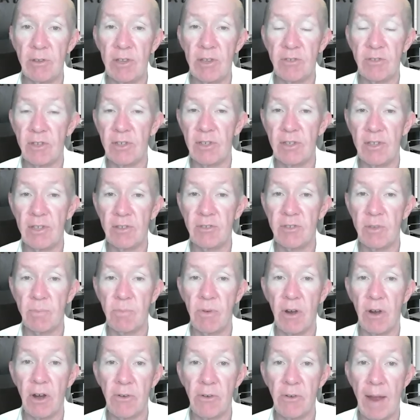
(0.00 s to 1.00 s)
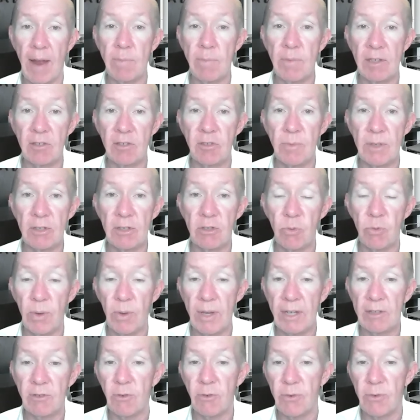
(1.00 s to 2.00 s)
does it does the program need to be
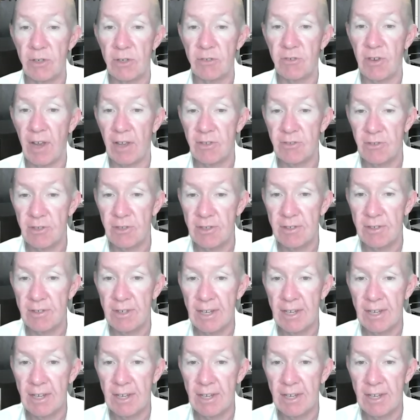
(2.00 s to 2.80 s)
tweaked or adjusted